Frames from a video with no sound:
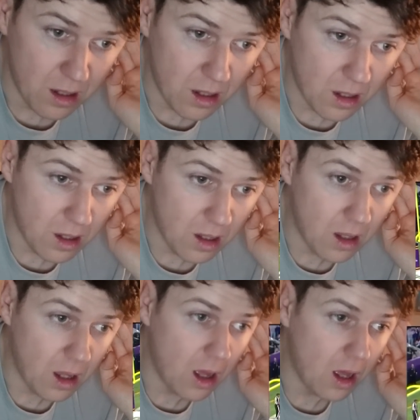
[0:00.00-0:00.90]
Cousins.
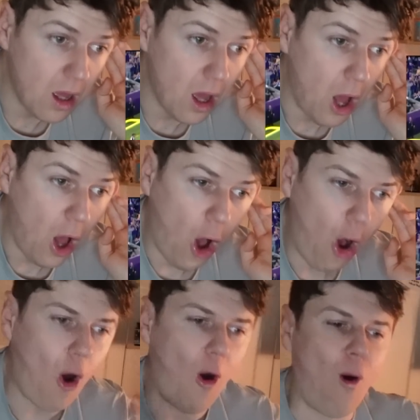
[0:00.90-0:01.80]
Looking end zone
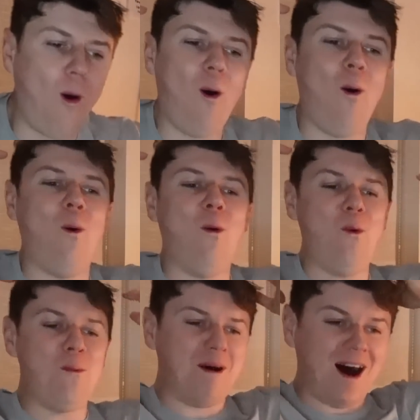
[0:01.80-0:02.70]
open. Oh
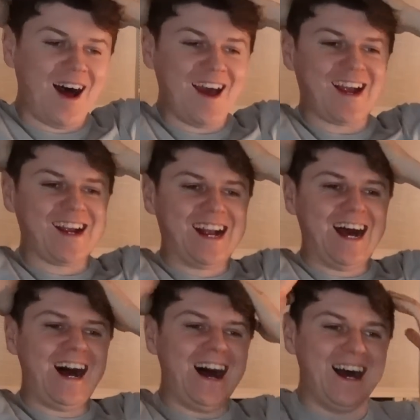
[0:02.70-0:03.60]
touchdown. my
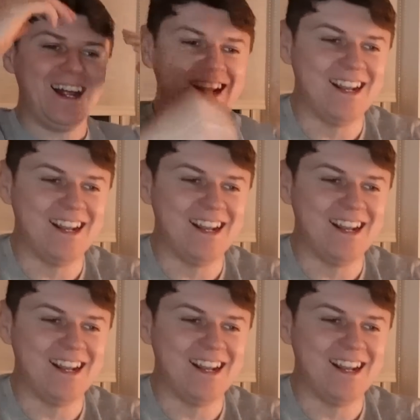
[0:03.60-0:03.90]
God.